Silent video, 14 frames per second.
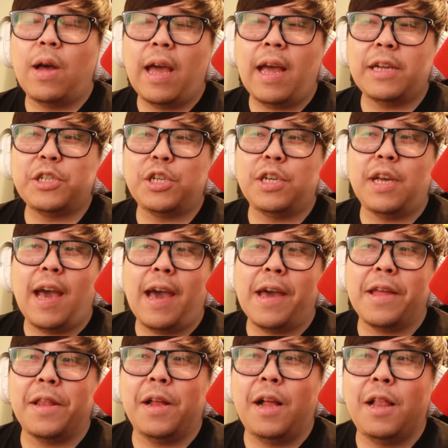I actually
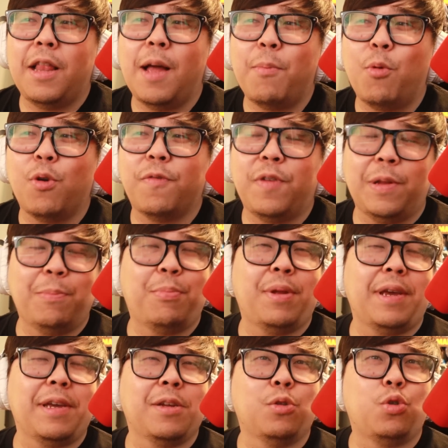had a lot more fun
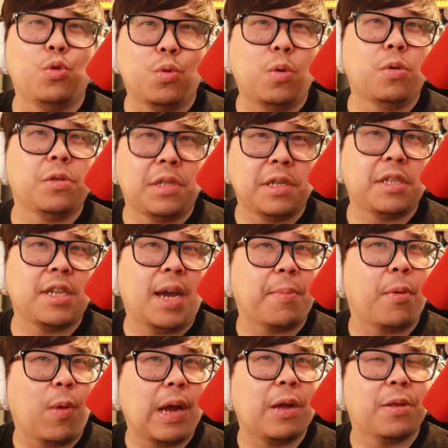playing duos this time
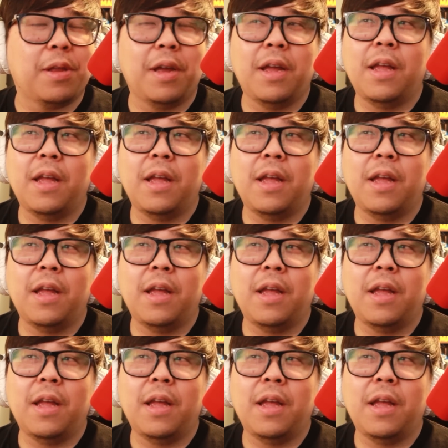around.